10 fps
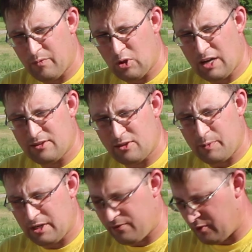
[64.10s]
Lots of
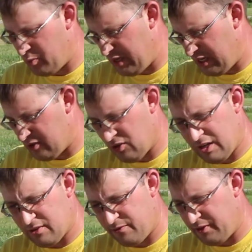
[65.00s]
space for the bees,
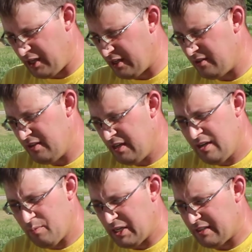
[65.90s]
lots of feed,
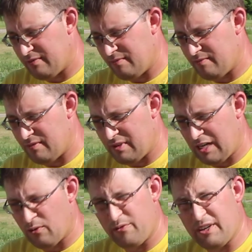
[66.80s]
but
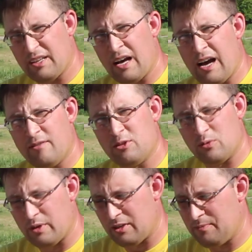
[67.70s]
they don't fit in the hive so
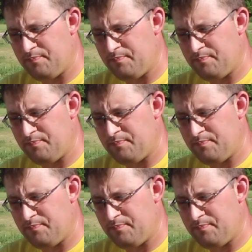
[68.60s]
well.